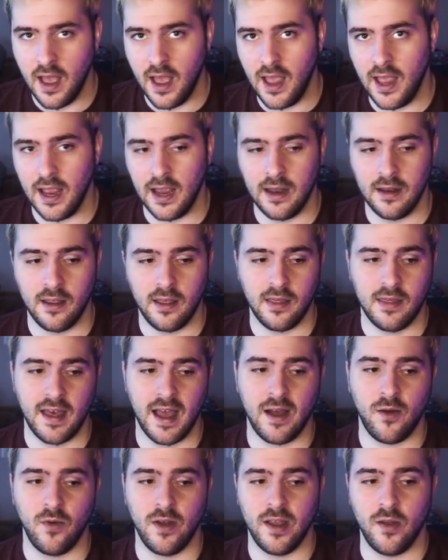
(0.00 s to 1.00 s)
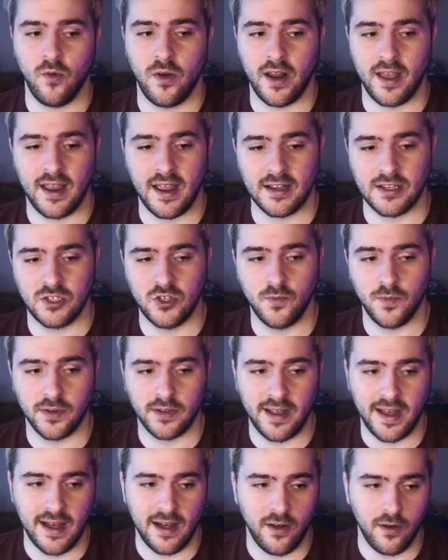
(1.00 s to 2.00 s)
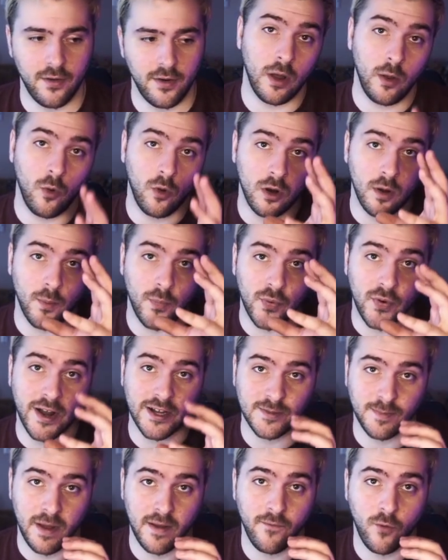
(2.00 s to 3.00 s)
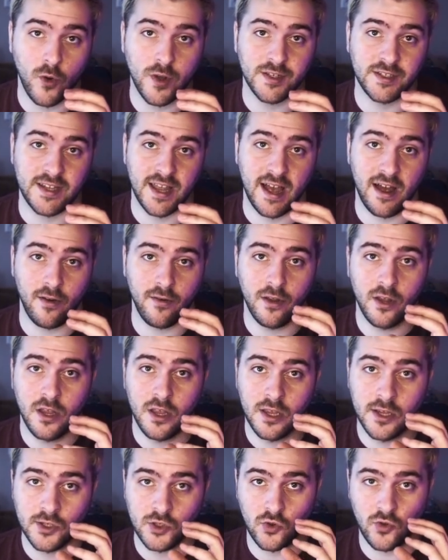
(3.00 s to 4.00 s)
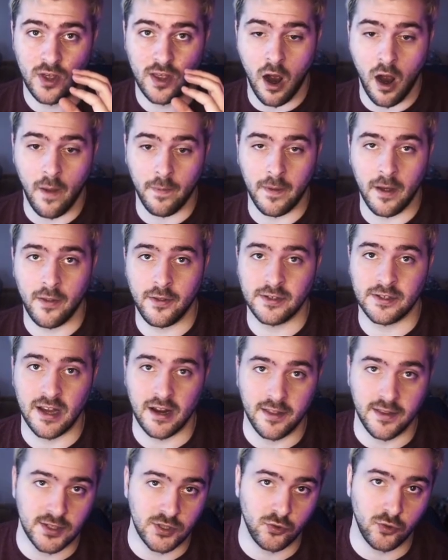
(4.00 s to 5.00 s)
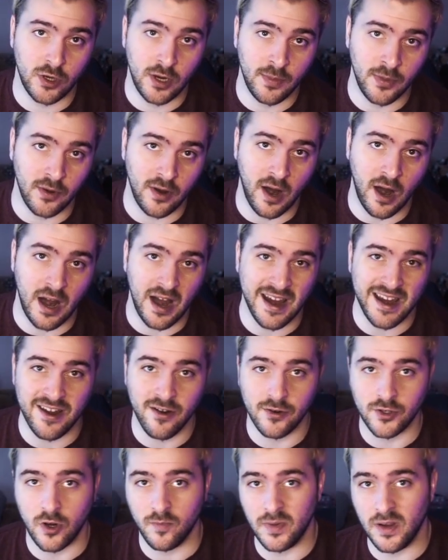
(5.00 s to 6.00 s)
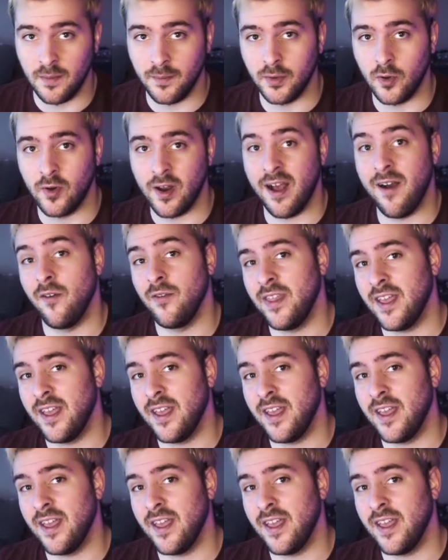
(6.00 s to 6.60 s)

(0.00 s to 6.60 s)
And that way, when I get super loud, it will compress my voice down so that on the other side of the stream, their ears aren't being blown out.